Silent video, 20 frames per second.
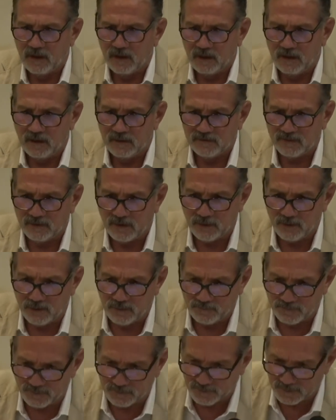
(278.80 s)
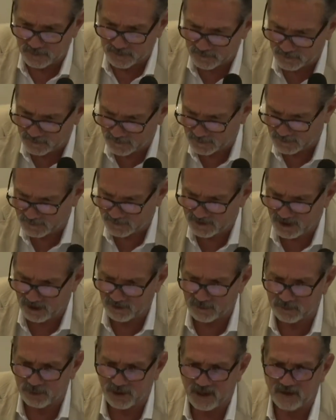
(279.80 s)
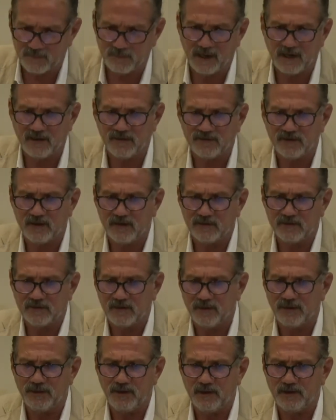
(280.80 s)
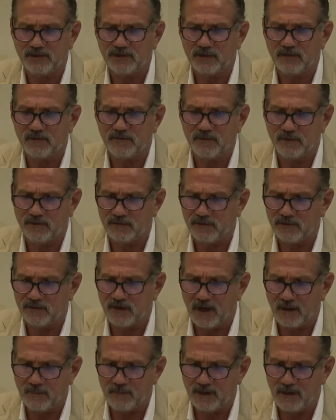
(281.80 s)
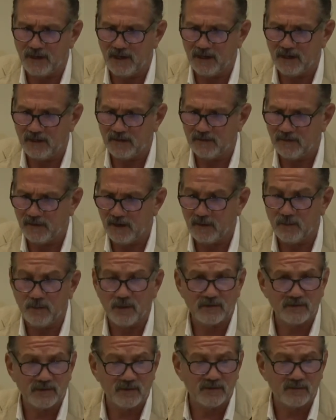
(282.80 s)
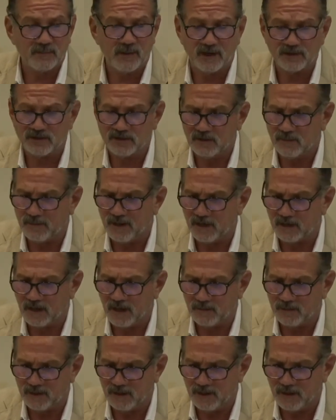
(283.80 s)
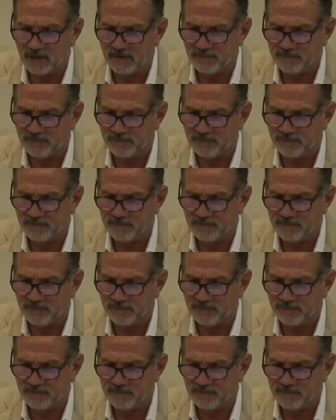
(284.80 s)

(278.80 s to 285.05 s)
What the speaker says: So, sacred plant medicines, entheogens versus Ibogaine, and what's so special about Ibogaine.